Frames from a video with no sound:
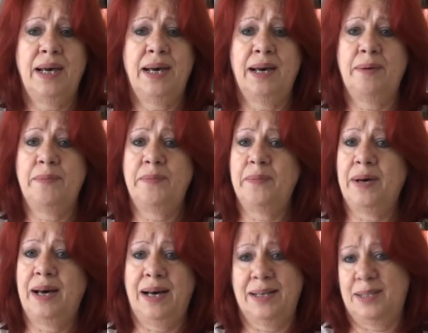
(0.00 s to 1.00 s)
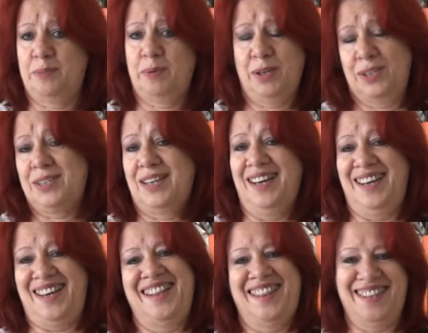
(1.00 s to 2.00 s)
I suppose
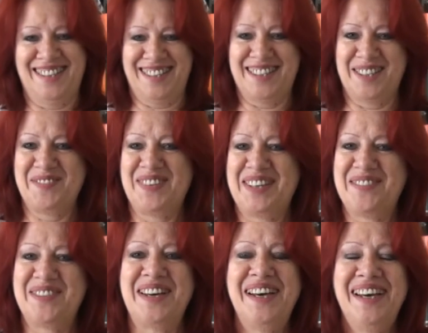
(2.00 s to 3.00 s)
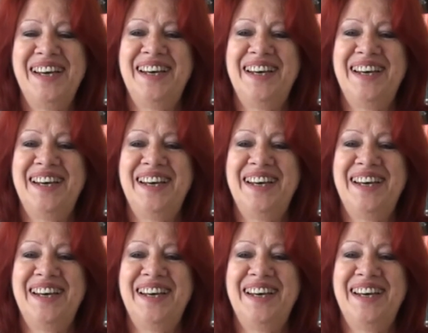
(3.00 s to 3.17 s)
this is a bit of a